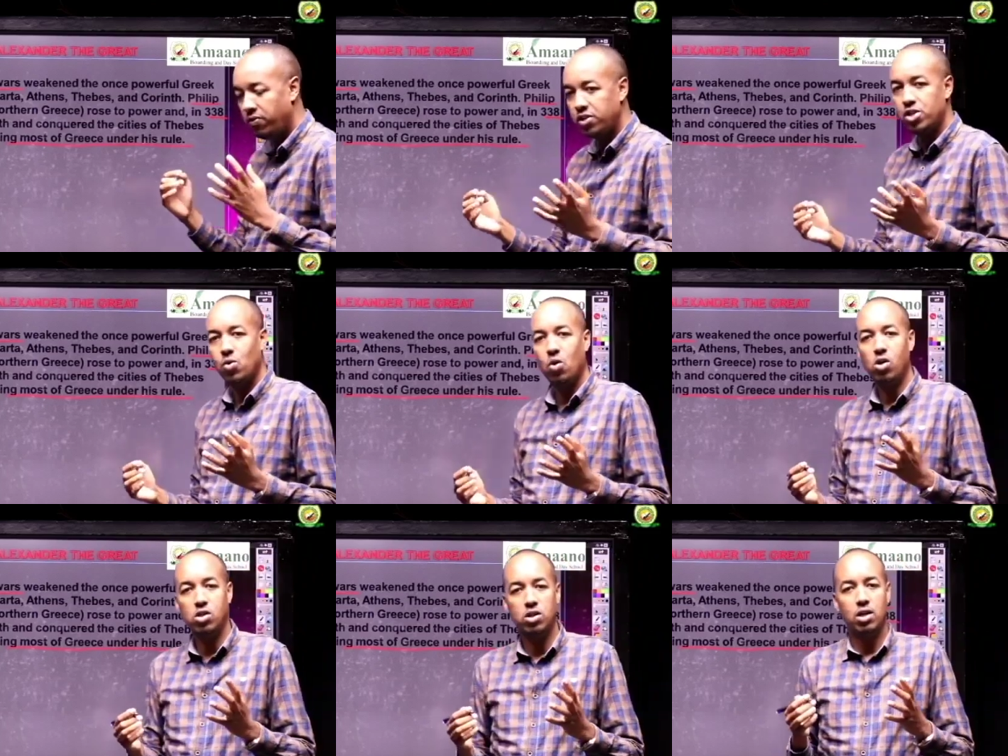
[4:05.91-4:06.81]
vision
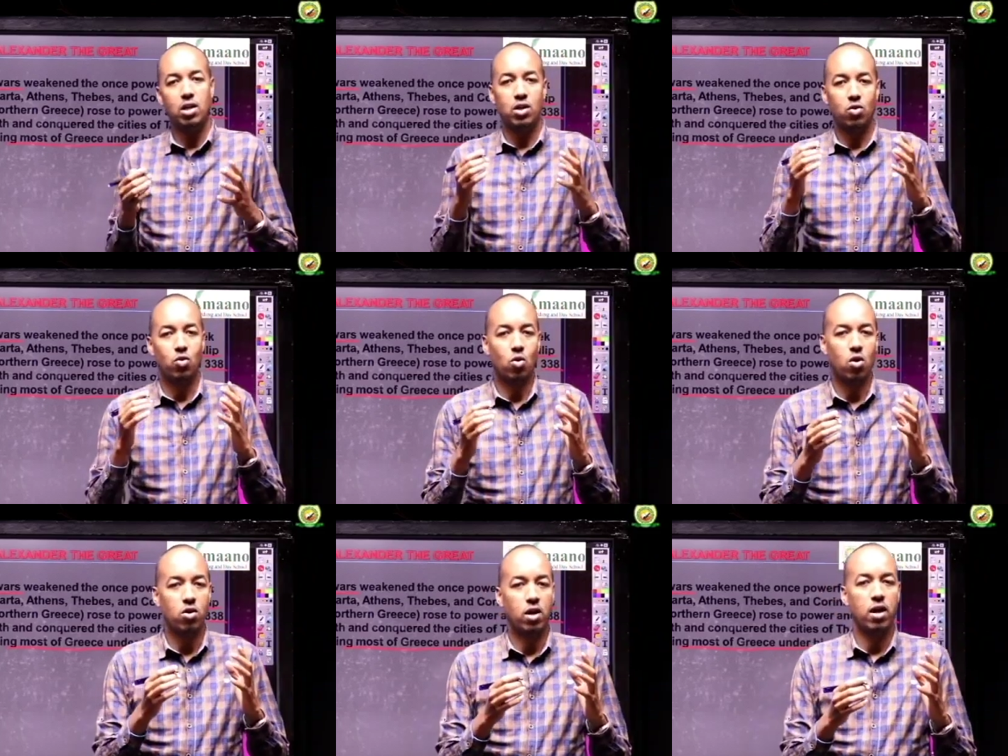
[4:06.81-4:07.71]
was to
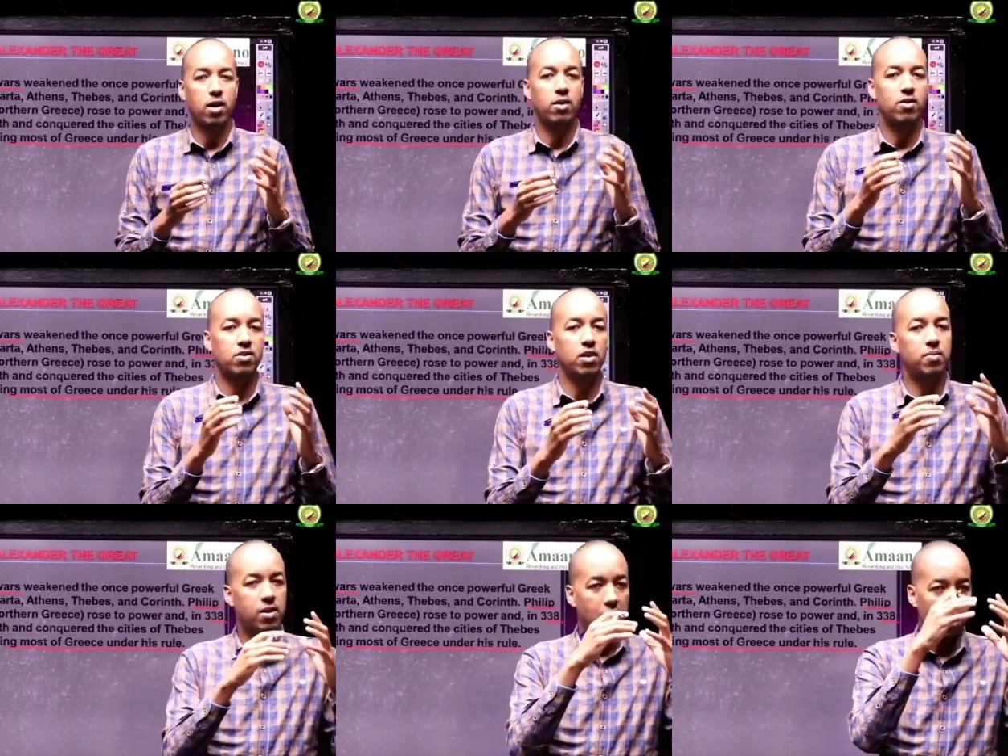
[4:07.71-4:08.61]
conquer at the
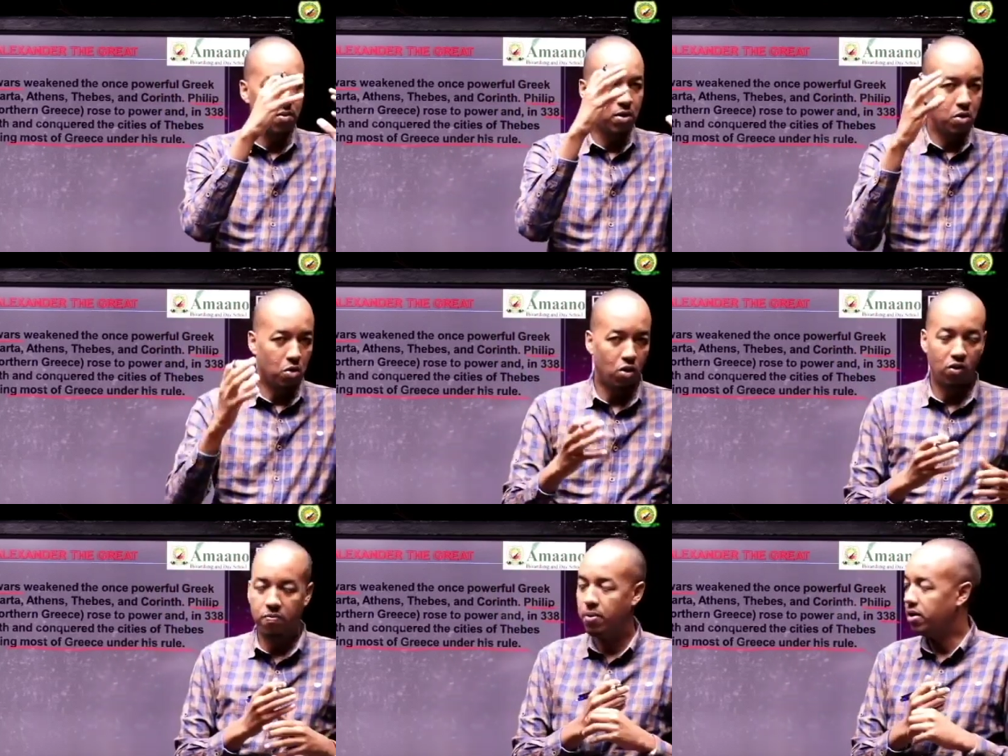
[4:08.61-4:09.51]
same time all
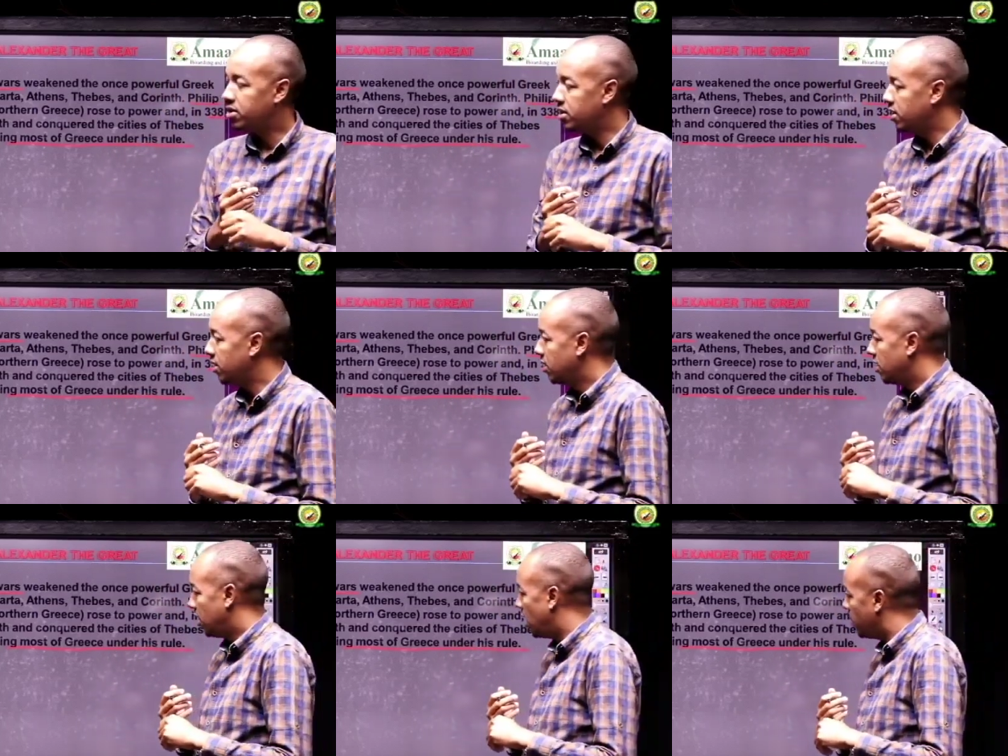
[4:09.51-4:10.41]
of Persia.
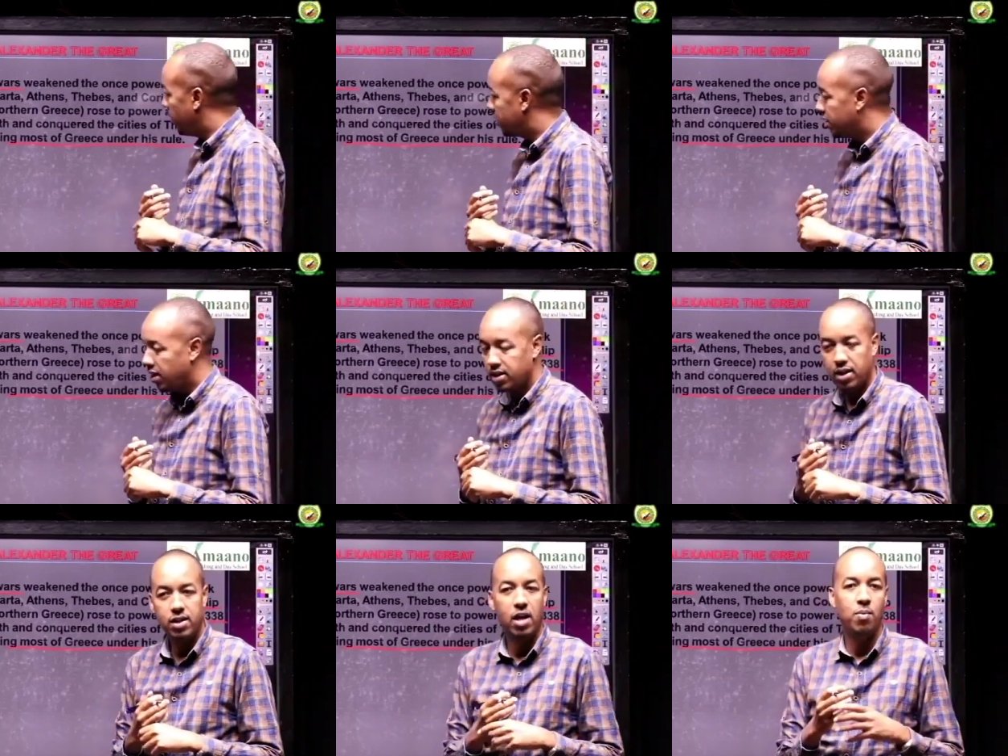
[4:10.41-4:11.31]
And Persia at
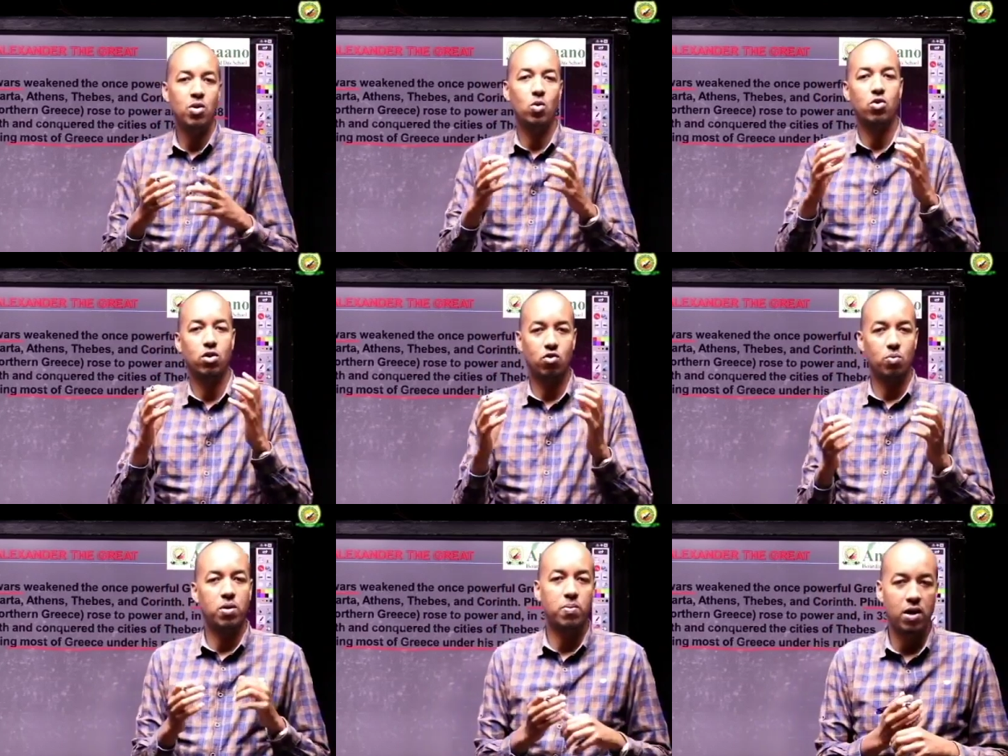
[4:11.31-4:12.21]
that time, it was the
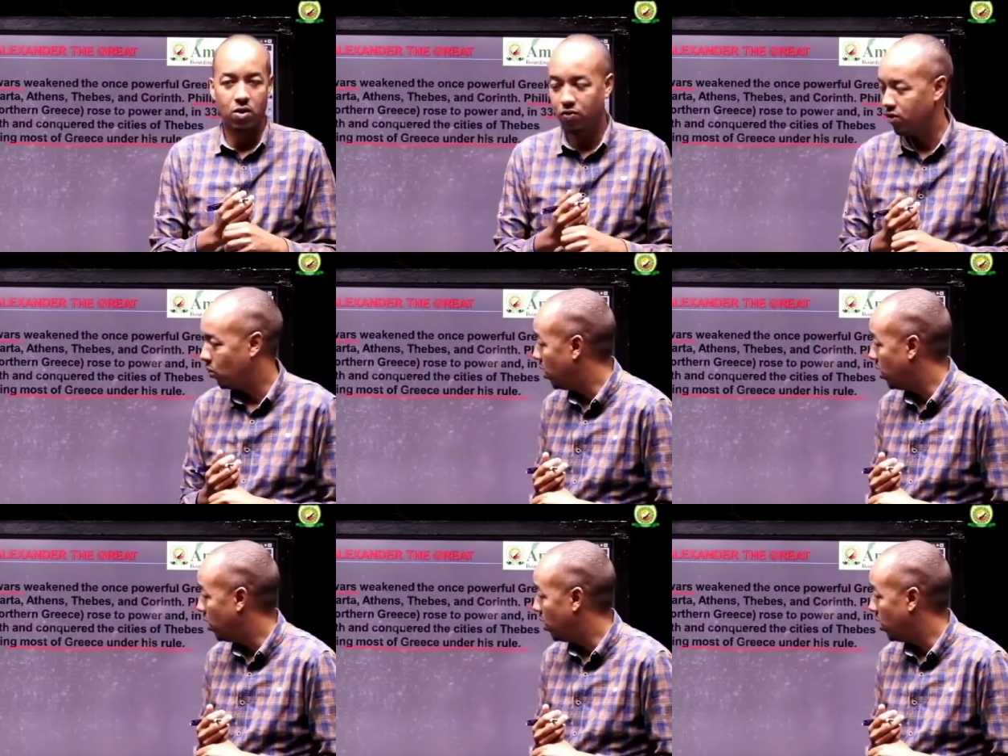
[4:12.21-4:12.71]
superpower of the